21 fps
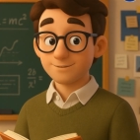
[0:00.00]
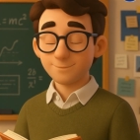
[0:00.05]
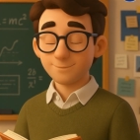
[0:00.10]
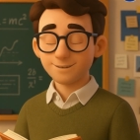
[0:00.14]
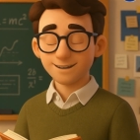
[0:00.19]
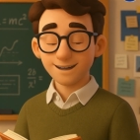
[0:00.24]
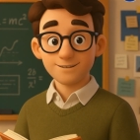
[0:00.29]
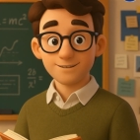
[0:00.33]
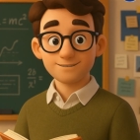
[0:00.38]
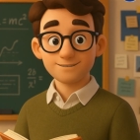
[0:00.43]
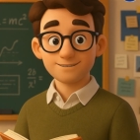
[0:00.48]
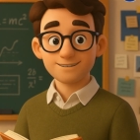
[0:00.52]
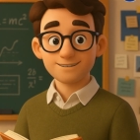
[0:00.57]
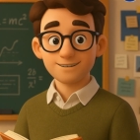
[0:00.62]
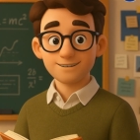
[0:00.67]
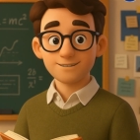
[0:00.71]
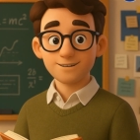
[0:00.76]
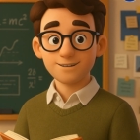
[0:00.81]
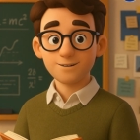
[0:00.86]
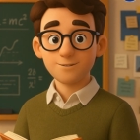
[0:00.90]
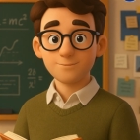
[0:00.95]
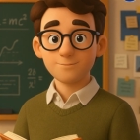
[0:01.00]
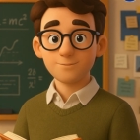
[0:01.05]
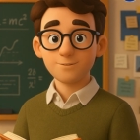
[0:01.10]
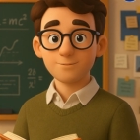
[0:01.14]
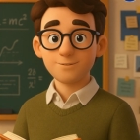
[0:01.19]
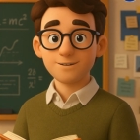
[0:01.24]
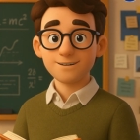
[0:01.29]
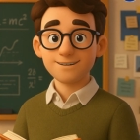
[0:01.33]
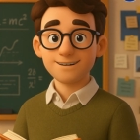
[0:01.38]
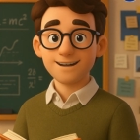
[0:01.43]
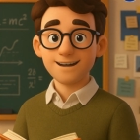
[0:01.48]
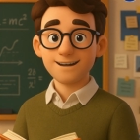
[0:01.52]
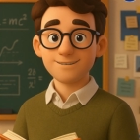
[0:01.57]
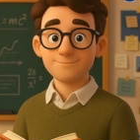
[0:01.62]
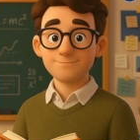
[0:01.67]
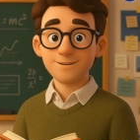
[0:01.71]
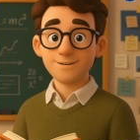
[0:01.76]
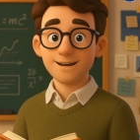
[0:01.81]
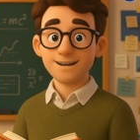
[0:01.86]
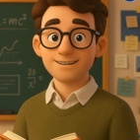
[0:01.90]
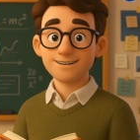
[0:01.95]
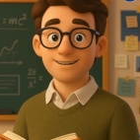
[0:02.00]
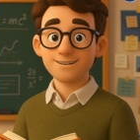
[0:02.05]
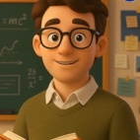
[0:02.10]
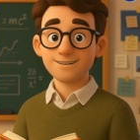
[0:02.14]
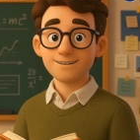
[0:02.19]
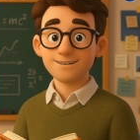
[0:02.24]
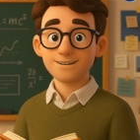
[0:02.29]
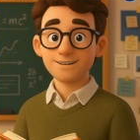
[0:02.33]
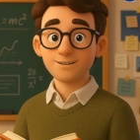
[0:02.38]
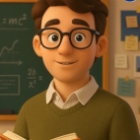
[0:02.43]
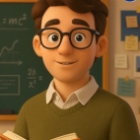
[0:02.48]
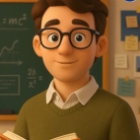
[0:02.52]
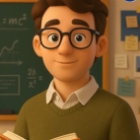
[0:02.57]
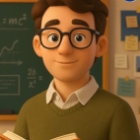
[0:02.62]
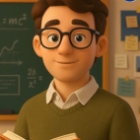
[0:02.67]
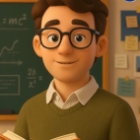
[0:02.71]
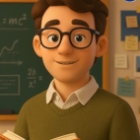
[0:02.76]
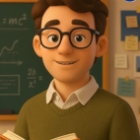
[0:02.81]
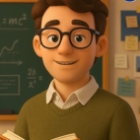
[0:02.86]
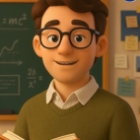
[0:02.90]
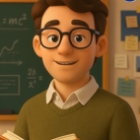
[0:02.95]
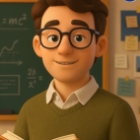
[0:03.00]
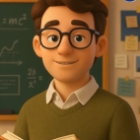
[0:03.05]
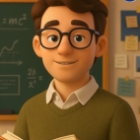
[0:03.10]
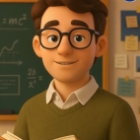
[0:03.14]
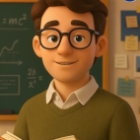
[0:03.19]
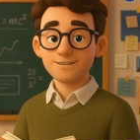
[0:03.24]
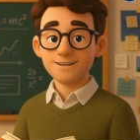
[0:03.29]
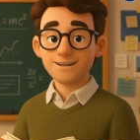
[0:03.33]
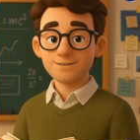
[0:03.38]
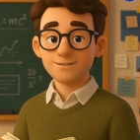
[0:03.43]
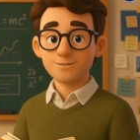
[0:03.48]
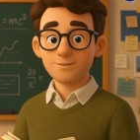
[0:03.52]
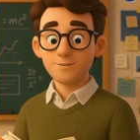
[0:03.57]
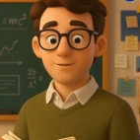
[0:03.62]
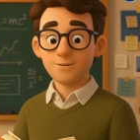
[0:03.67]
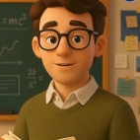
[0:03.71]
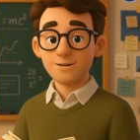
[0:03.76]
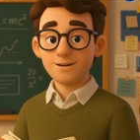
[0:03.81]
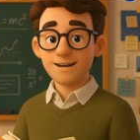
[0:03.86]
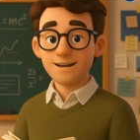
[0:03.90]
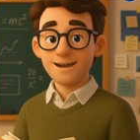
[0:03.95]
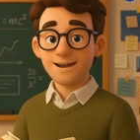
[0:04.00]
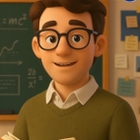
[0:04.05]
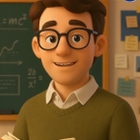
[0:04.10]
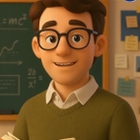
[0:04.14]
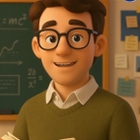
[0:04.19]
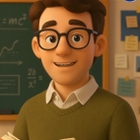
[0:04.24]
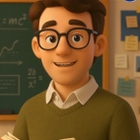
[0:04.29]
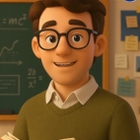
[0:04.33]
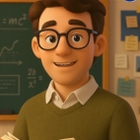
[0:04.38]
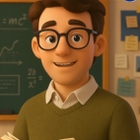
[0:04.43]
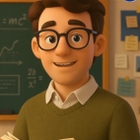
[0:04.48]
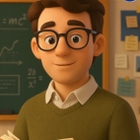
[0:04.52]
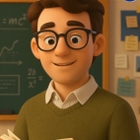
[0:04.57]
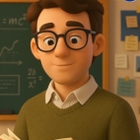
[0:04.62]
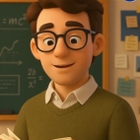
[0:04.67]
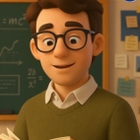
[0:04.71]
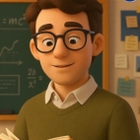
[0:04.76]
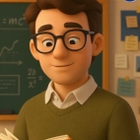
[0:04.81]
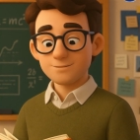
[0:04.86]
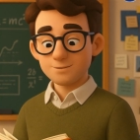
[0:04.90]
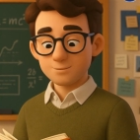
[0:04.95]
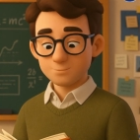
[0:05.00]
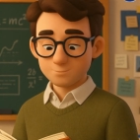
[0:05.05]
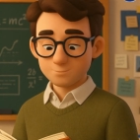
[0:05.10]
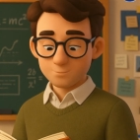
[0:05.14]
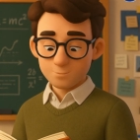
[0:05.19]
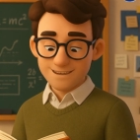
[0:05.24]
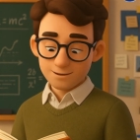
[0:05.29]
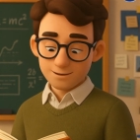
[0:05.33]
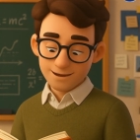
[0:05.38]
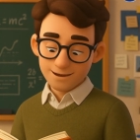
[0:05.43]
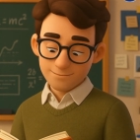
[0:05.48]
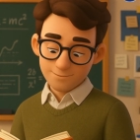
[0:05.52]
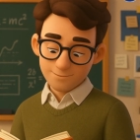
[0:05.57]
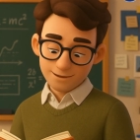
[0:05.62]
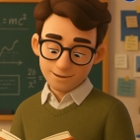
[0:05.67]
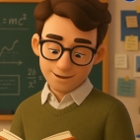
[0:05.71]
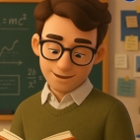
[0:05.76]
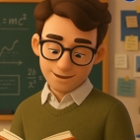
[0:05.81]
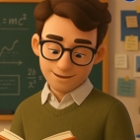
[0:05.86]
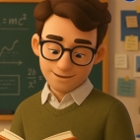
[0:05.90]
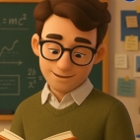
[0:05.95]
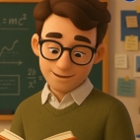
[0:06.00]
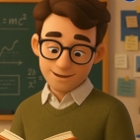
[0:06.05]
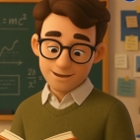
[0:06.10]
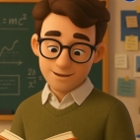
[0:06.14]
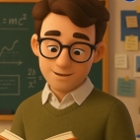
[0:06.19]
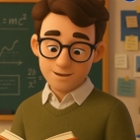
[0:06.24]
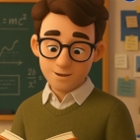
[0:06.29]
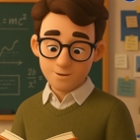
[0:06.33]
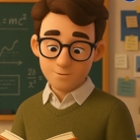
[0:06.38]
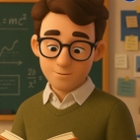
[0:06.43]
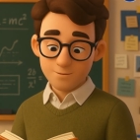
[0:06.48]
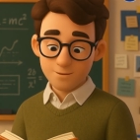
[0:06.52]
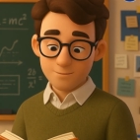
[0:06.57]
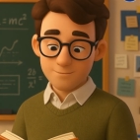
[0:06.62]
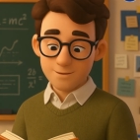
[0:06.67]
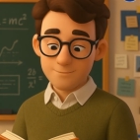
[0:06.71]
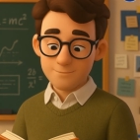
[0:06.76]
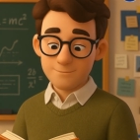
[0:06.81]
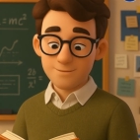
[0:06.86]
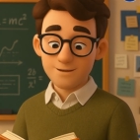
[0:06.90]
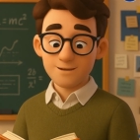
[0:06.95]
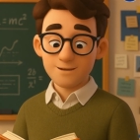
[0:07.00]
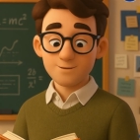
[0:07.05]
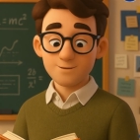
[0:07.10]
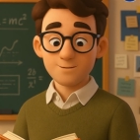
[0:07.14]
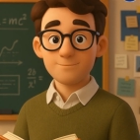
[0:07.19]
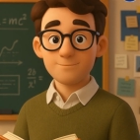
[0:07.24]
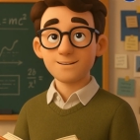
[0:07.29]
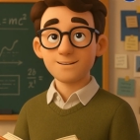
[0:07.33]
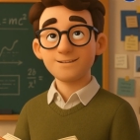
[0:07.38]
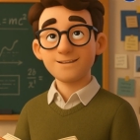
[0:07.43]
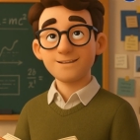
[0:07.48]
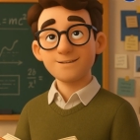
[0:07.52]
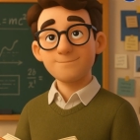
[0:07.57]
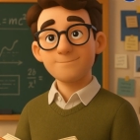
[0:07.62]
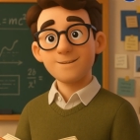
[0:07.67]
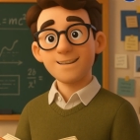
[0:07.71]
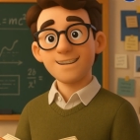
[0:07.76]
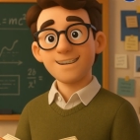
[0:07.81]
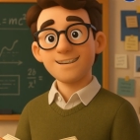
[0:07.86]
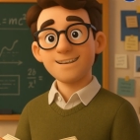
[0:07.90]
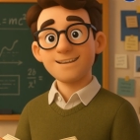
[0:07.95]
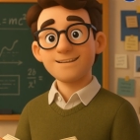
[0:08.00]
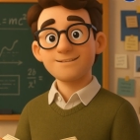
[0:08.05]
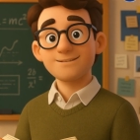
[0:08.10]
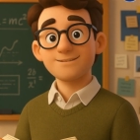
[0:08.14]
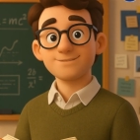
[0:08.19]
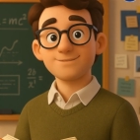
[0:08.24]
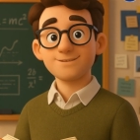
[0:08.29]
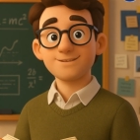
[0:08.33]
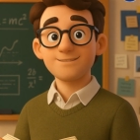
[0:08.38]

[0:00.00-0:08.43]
Without zero, we wouldn't have binary code, the internet, or AI. So the next time you see a zero, remember its rebellious past.